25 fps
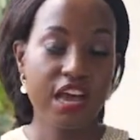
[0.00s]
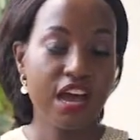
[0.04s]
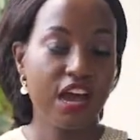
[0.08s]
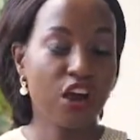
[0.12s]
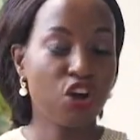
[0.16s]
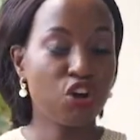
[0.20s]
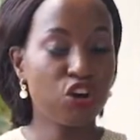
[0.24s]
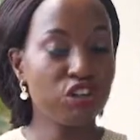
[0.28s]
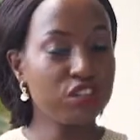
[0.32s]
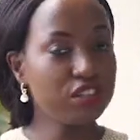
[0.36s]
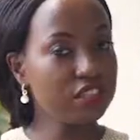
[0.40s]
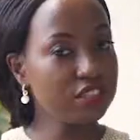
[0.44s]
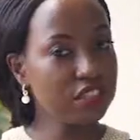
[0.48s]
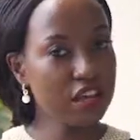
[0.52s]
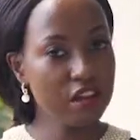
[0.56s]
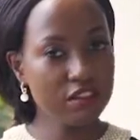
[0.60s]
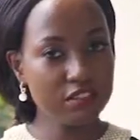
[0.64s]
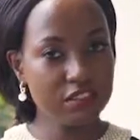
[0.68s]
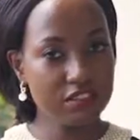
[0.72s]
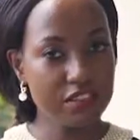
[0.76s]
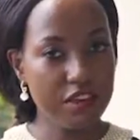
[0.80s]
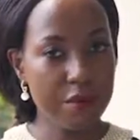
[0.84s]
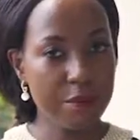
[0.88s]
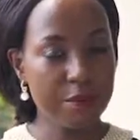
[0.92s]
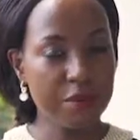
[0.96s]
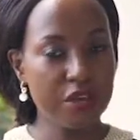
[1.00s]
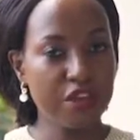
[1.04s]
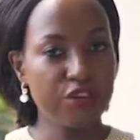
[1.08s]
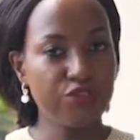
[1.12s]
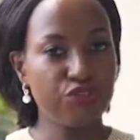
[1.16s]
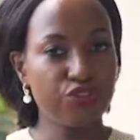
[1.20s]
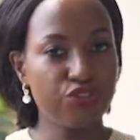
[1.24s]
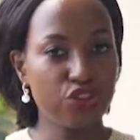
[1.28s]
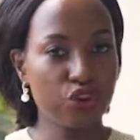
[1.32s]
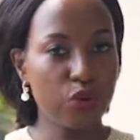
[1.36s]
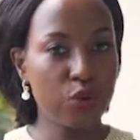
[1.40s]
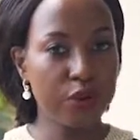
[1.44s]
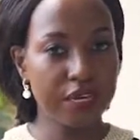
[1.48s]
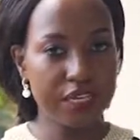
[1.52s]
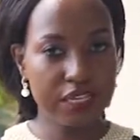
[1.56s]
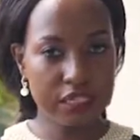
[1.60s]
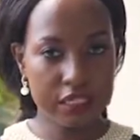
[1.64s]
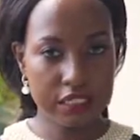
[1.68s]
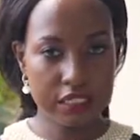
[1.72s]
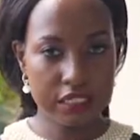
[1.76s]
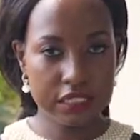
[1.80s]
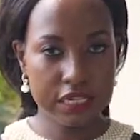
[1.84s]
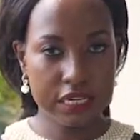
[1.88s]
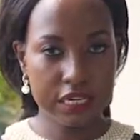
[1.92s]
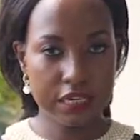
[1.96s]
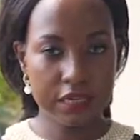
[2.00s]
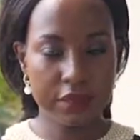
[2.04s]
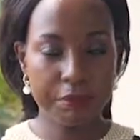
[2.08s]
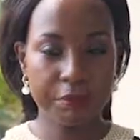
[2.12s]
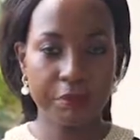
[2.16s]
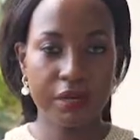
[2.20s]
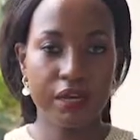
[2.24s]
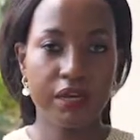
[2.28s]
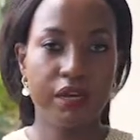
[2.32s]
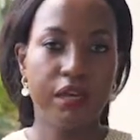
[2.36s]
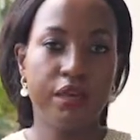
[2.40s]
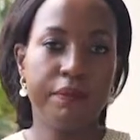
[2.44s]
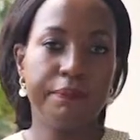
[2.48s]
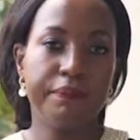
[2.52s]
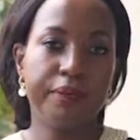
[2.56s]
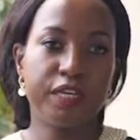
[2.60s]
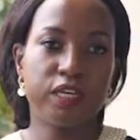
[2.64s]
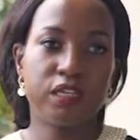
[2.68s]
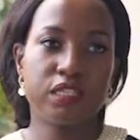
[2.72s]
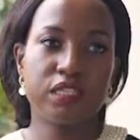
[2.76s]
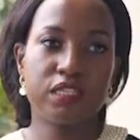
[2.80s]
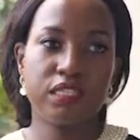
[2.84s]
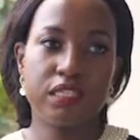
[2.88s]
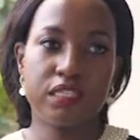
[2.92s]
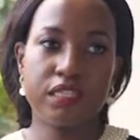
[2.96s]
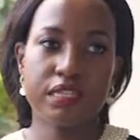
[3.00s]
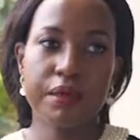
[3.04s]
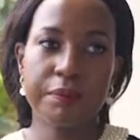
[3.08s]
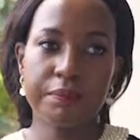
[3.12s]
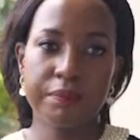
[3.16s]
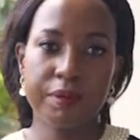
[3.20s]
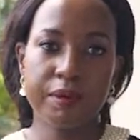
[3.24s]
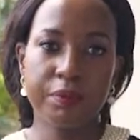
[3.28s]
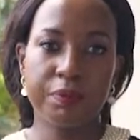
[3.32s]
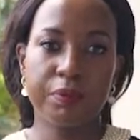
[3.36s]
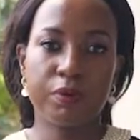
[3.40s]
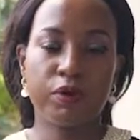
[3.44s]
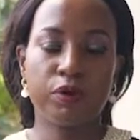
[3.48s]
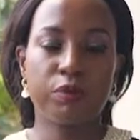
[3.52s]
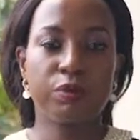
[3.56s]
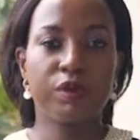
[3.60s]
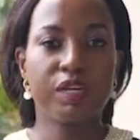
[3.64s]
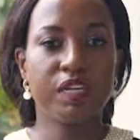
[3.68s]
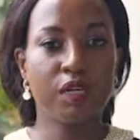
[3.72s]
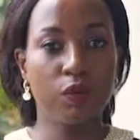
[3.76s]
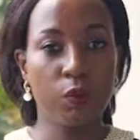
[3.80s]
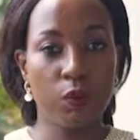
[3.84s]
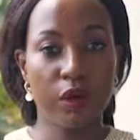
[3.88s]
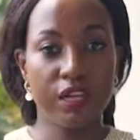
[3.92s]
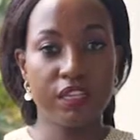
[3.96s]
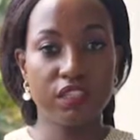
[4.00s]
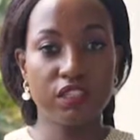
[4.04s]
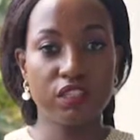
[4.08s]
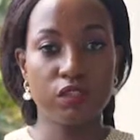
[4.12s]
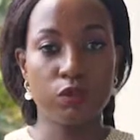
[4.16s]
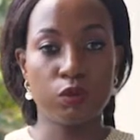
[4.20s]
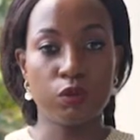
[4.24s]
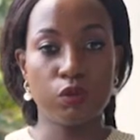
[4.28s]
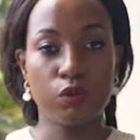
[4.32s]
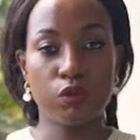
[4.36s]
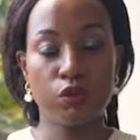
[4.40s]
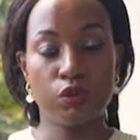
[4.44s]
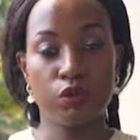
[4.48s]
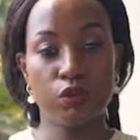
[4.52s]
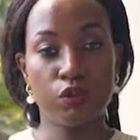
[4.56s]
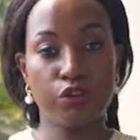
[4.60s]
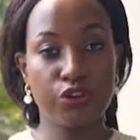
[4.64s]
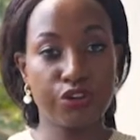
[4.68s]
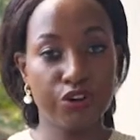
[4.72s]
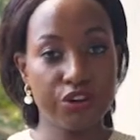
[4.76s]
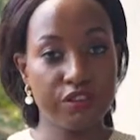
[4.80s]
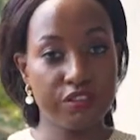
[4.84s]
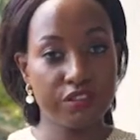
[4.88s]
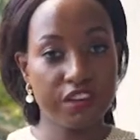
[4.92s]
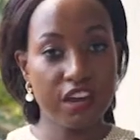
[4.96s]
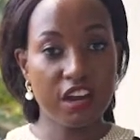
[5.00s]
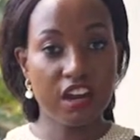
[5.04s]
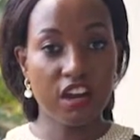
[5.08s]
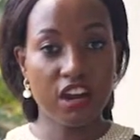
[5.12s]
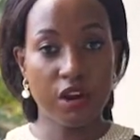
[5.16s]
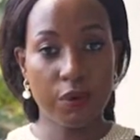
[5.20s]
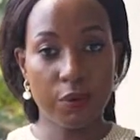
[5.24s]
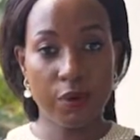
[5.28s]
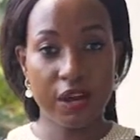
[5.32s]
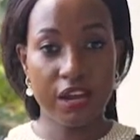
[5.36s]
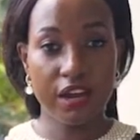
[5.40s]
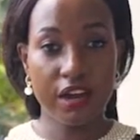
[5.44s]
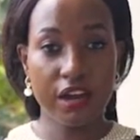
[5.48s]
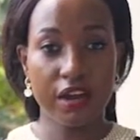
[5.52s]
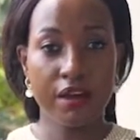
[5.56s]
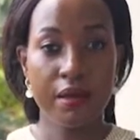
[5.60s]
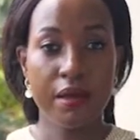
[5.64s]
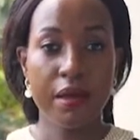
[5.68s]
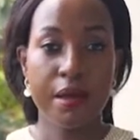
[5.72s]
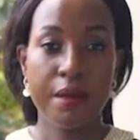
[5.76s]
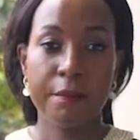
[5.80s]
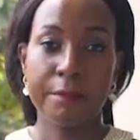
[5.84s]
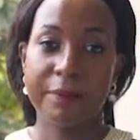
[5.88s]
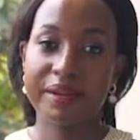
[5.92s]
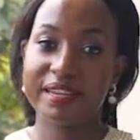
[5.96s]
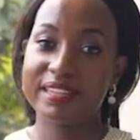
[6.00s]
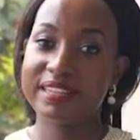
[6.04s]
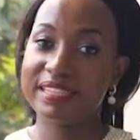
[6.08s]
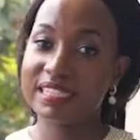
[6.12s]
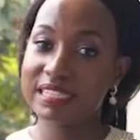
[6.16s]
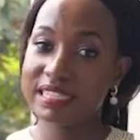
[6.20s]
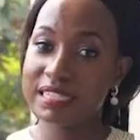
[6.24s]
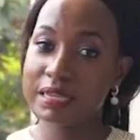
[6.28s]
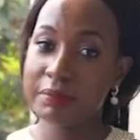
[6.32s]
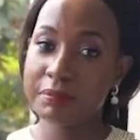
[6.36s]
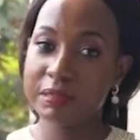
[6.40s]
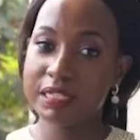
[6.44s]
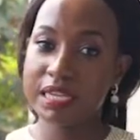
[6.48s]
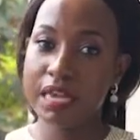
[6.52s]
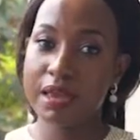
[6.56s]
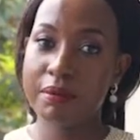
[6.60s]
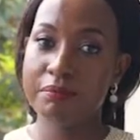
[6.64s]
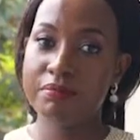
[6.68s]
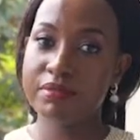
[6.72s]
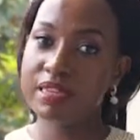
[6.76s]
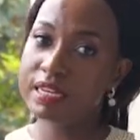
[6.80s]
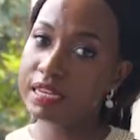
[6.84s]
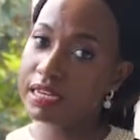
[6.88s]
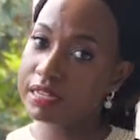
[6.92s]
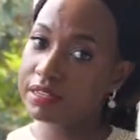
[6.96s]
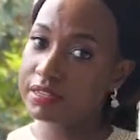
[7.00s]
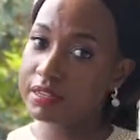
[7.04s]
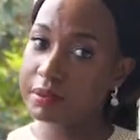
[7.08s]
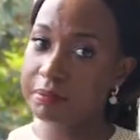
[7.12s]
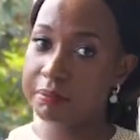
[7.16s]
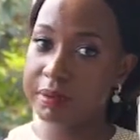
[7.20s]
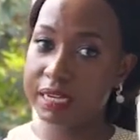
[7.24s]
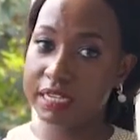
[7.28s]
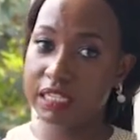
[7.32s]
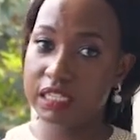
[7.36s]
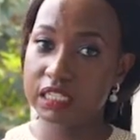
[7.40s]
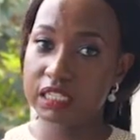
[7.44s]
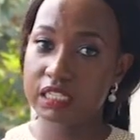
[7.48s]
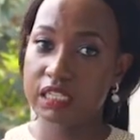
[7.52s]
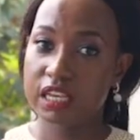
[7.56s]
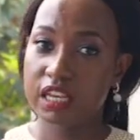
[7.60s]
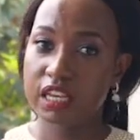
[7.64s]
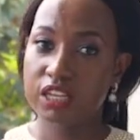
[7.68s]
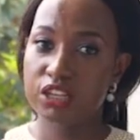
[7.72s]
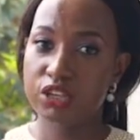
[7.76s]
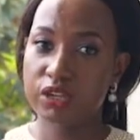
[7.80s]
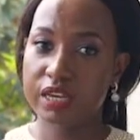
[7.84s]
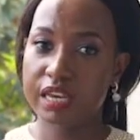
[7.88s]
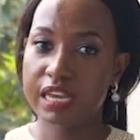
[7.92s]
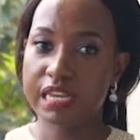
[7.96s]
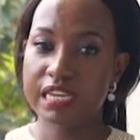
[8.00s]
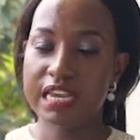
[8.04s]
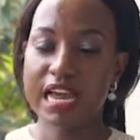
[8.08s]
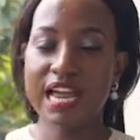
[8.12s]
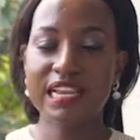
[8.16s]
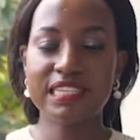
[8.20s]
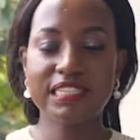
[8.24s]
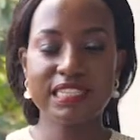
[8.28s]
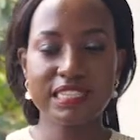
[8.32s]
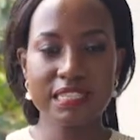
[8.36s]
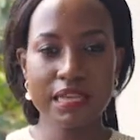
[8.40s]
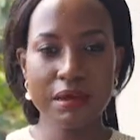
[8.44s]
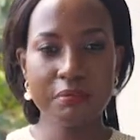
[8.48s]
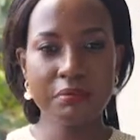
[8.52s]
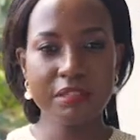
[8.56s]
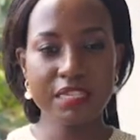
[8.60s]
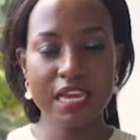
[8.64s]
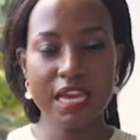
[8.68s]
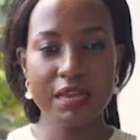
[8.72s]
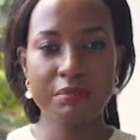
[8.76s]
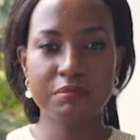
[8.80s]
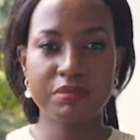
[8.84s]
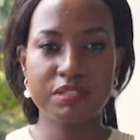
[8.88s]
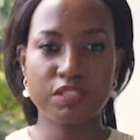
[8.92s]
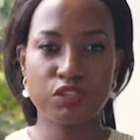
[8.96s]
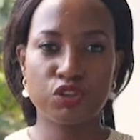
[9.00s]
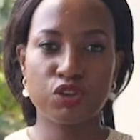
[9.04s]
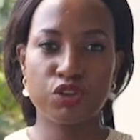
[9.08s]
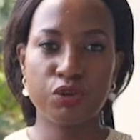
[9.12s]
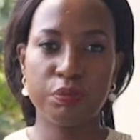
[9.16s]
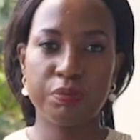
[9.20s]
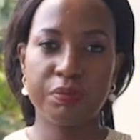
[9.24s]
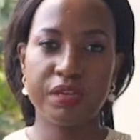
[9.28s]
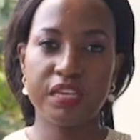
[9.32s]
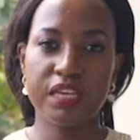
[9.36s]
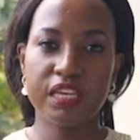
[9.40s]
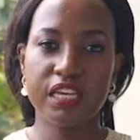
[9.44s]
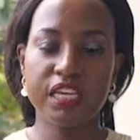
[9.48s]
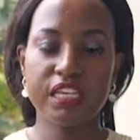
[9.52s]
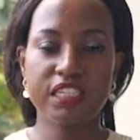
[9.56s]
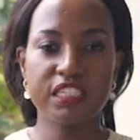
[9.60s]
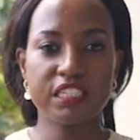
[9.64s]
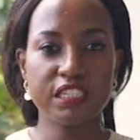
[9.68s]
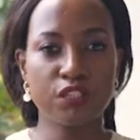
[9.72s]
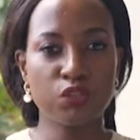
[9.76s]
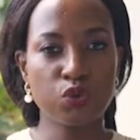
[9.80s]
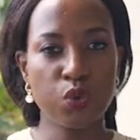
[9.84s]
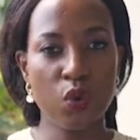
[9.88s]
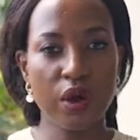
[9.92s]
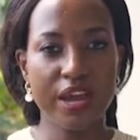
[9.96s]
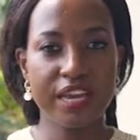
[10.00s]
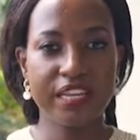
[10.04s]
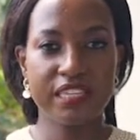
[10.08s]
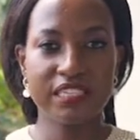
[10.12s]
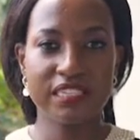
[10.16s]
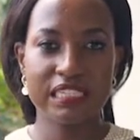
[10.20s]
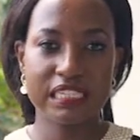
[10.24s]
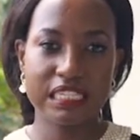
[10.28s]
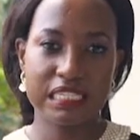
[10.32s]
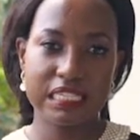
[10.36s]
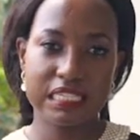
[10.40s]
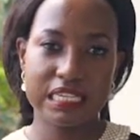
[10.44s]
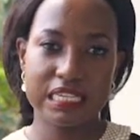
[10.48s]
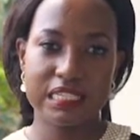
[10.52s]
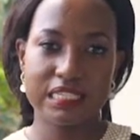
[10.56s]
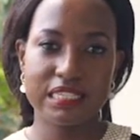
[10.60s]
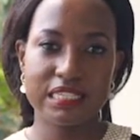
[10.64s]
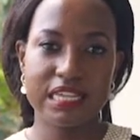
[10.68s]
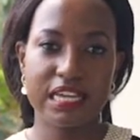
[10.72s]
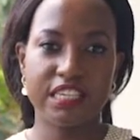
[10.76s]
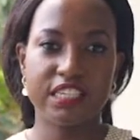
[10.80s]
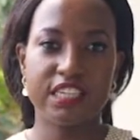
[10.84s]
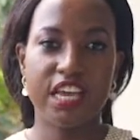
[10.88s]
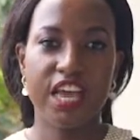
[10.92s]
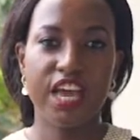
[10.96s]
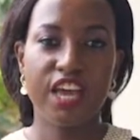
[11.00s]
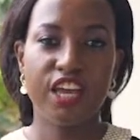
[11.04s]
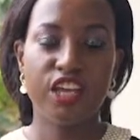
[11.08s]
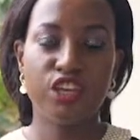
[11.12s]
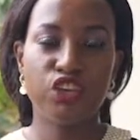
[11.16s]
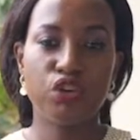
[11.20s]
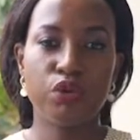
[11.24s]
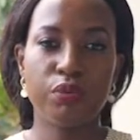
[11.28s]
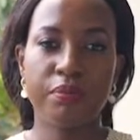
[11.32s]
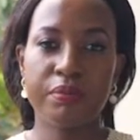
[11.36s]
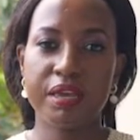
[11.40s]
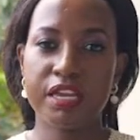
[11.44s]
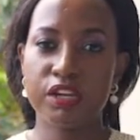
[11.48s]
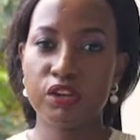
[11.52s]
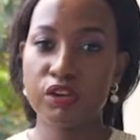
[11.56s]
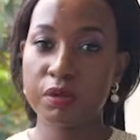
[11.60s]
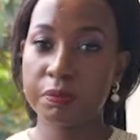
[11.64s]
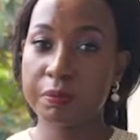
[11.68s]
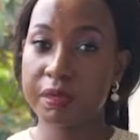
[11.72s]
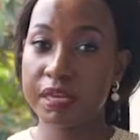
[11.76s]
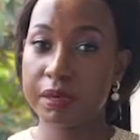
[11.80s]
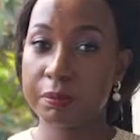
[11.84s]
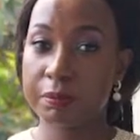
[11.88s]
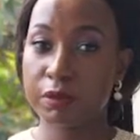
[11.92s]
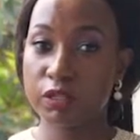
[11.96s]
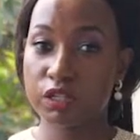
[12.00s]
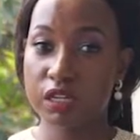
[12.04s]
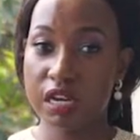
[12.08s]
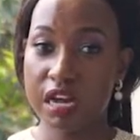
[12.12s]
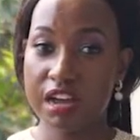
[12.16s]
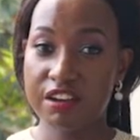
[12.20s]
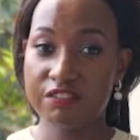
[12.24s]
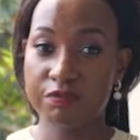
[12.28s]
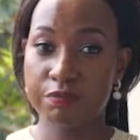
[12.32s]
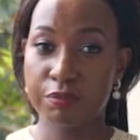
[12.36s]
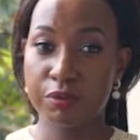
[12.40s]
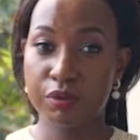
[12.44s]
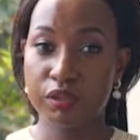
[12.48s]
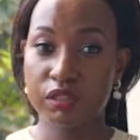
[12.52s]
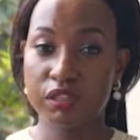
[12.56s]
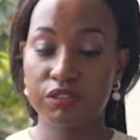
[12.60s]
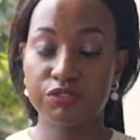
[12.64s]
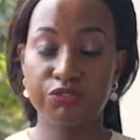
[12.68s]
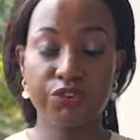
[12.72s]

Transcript: Consult them if you're in a dilemma, because some people really want to grow their career, but at the same time they need the money, you get. And sometimes it could be intertwined in a sense that you may not be able to have both.